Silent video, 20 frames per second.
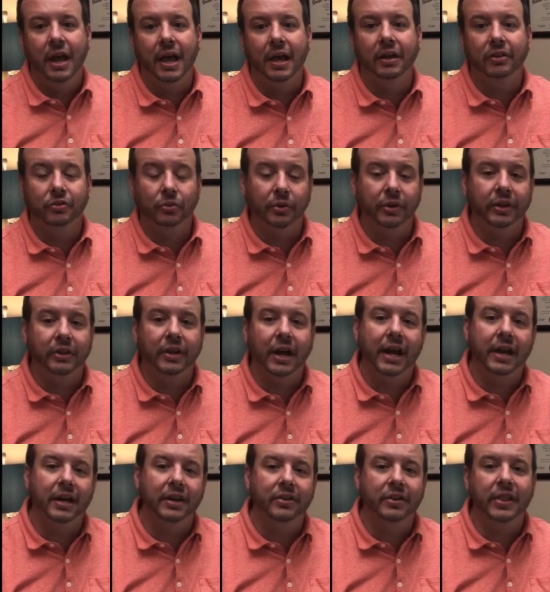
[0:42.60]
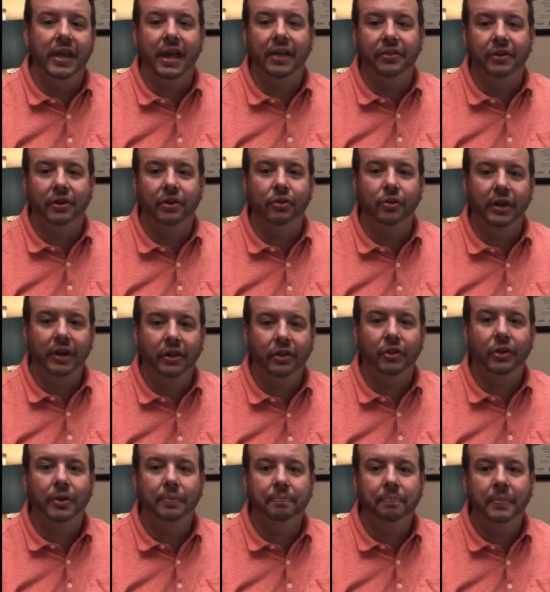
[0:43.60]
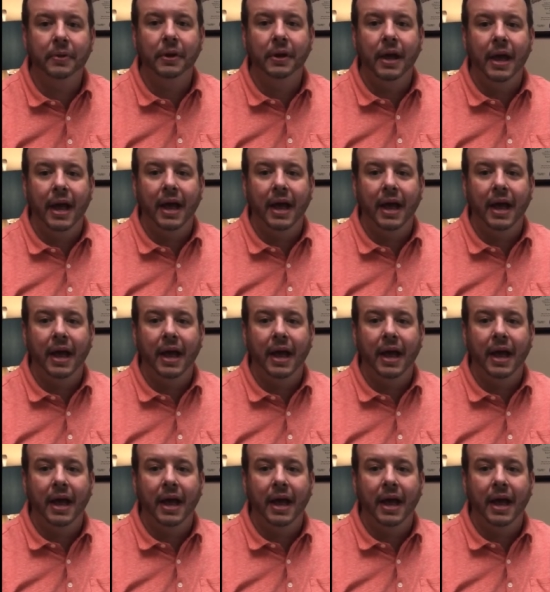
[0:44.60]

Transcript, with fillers: And it's really tied into the other curriculum